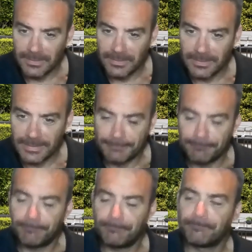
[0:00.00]

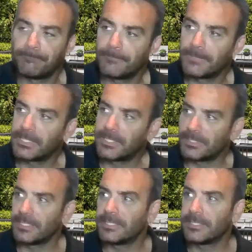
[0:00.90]

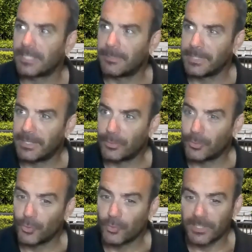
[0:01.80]
Because this is coming out on
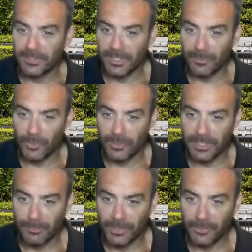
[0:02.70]
Thursday, so that works
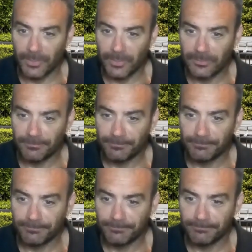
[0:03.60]
out pretty well.
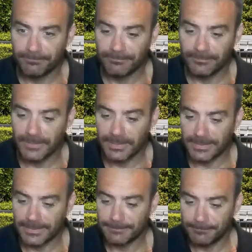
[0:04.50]

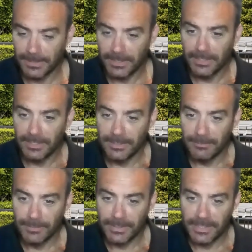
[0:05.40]
But
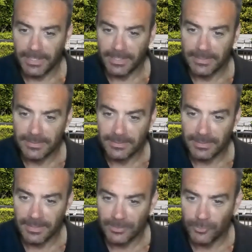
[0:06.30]
that is
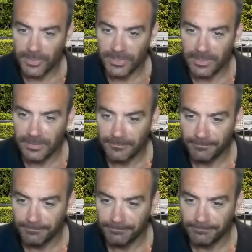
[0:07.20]
the last question.
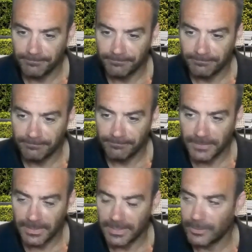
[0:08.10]

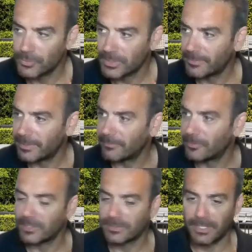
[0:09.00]
Who's coming up?
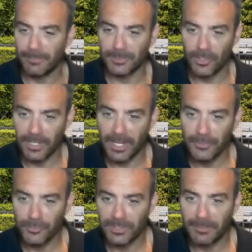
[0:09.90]
Oh, this episode
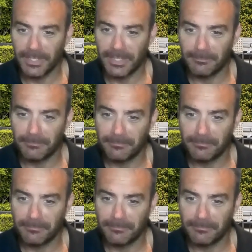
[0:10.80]
100 coming out